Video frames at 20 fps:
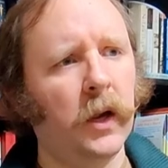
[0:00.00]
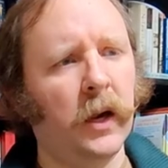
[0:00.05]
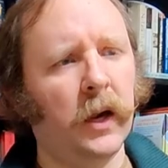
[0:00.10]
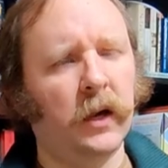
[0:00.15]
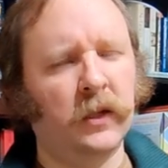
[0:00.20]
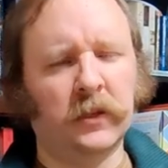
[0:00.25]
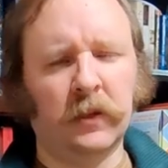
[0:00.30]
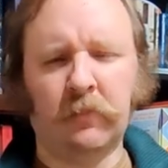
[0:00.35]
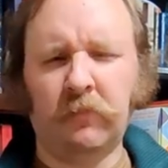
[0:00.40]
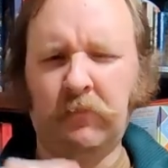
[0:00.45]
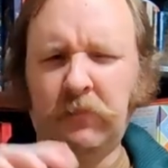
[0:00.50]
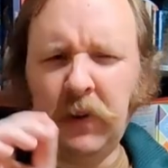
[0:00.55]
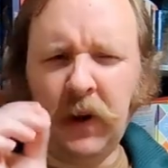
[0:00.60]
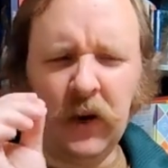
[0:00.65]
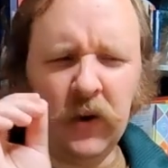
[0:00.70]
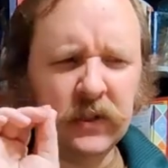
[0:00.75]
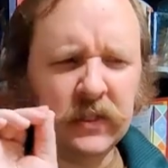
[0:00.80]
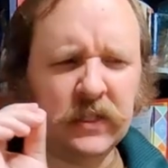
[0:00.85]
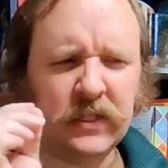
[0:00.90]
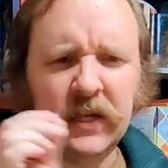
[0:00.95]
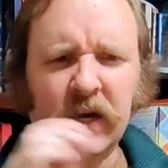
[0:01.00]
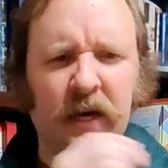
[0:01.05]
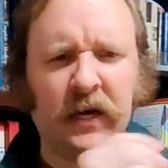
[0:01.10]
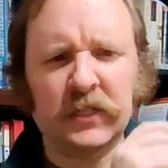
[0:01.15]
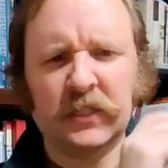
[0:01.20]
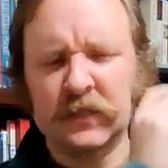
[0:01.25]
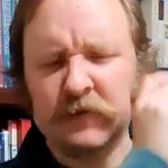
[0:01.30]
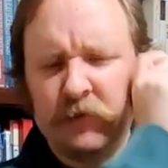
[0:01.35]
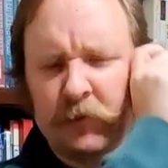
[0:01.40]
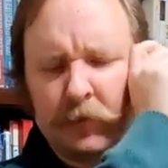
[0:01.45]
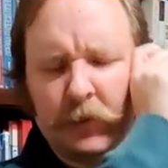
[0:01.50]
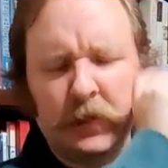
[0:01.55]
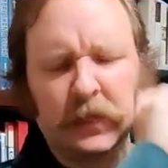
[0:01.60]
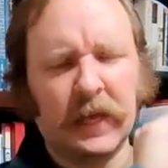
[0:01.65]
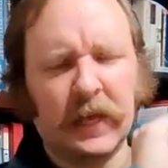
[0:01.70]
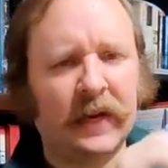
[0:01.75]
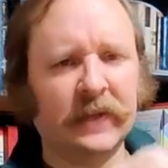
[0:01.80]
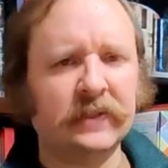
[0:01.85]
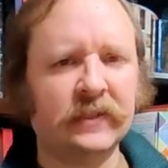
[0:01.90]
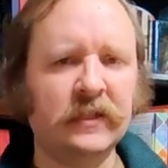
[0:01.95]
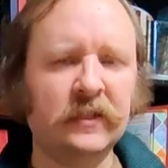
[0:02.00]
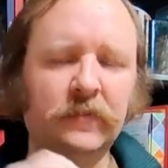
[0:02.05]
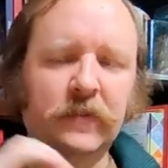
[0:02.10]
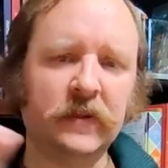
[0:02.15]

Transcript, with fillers: uh, the barest touch of a molasses,